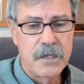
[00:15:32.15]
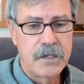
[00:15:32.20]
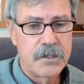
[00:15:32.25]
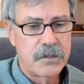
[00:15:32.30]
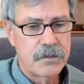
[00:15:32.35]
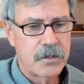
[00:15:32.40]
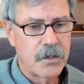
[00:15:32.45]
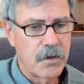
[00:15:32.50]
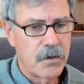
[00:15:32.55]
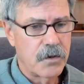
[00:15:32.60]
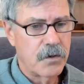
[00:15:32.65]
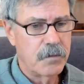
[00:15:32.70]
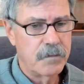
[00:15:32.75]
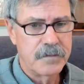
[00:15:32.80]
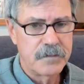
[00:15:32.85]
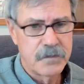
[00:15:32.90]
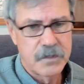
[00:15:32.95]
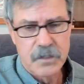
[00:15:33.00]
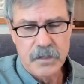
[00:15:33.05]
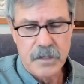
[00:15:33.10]

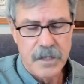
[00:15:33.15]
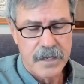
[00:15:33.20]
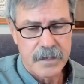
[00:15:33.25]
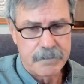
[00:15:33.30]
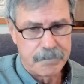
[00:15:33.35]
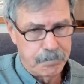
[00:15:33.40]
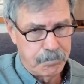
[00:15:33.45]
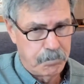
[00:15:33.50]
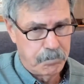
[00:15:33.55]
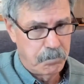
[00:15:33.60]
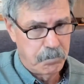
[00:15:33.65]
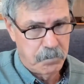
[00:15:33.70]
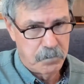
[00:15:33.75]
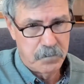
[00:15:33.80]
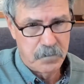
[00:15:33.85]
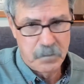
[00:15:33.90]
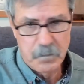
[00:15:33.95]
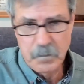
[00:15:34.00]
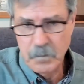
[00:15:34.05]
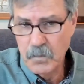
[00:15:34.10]
So it's like
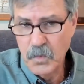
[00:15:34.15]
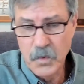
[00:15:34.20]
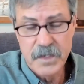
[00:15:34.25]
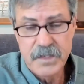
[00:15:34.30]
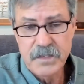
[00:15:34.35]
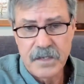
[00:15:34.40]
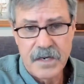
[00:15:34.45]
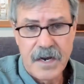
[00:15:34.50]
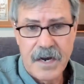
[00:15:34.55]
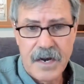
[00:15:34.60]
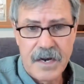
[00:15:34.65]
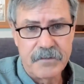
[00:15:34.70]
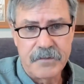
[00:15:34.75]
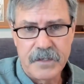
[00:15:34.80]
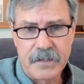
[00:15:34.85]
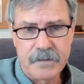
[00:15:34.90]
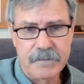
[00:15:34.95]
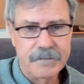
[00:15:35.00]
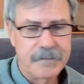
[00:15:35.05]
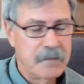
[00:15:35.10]
poison
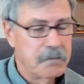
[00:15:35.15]
ivy.